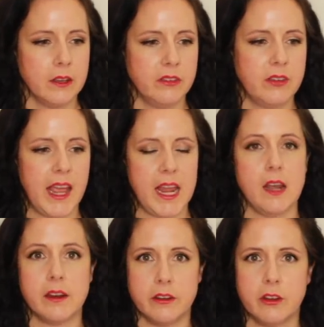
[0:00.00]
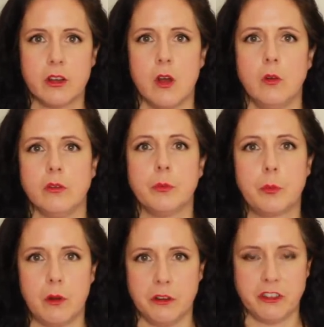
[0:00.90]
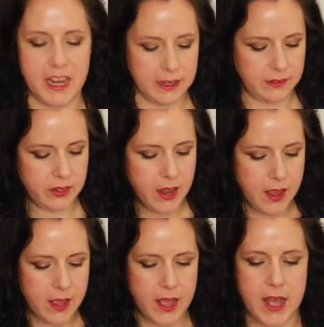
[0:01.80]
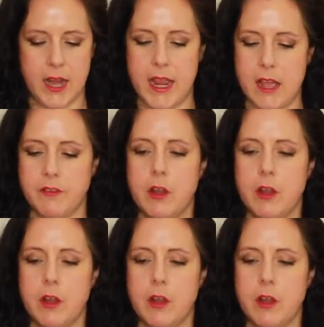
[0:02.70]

tailored coat project. And I have